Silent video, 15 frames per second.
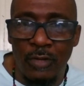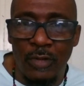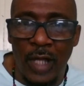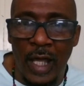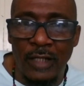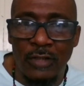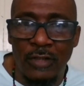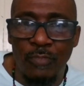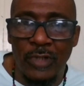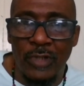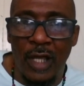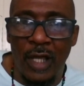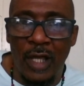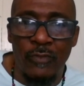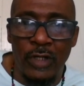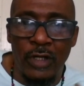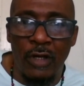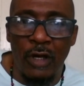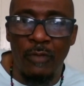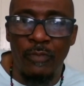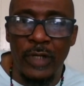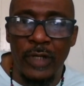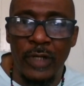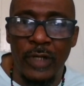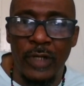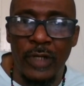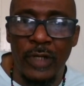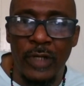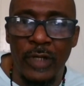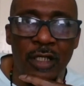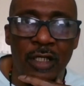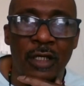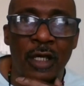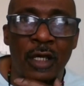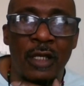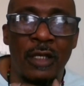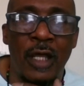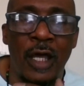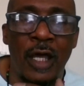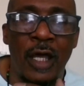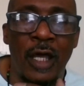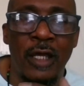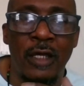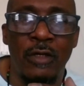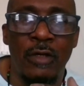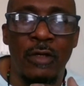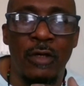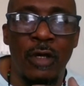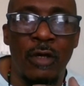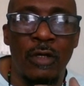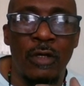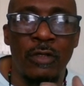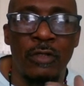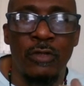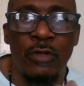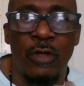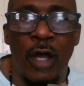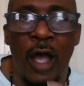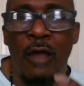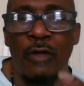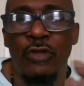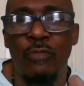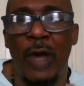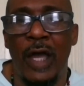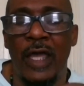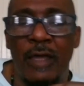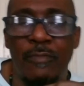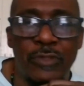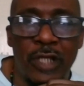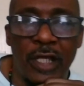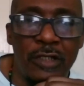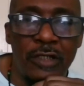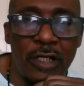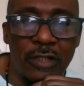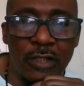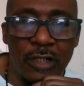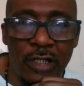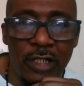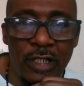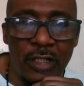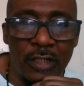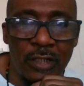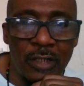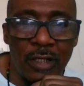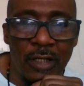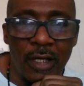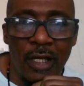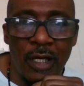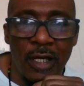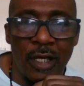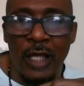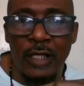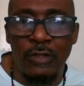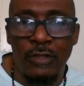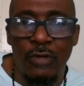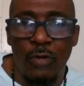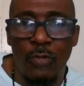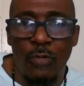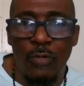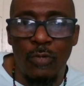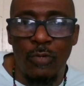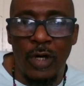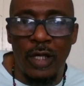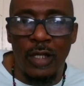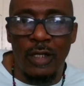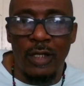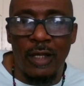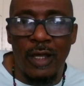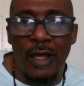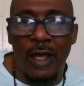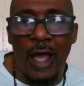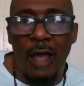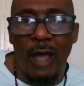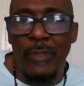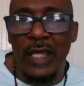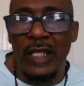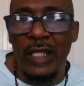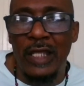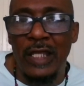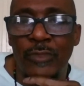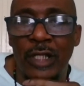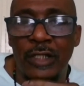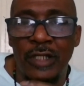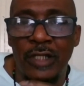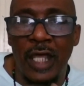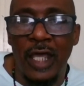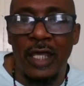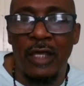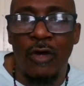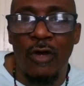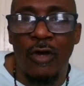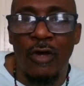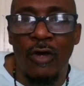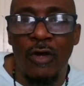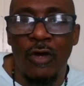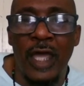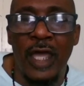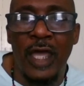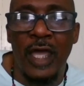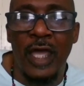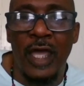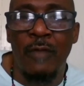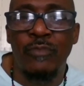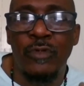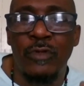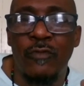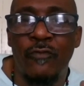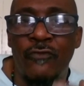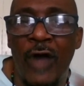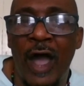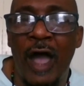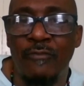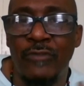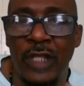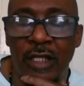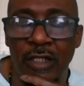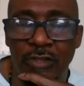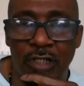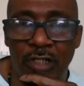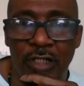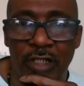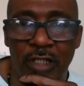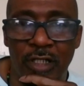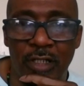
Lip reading: Like sometimes, like in recovery, they used to say, like, you might have 10 years clean, and like, you know what? I may just have the day, or I might have 5 days clean.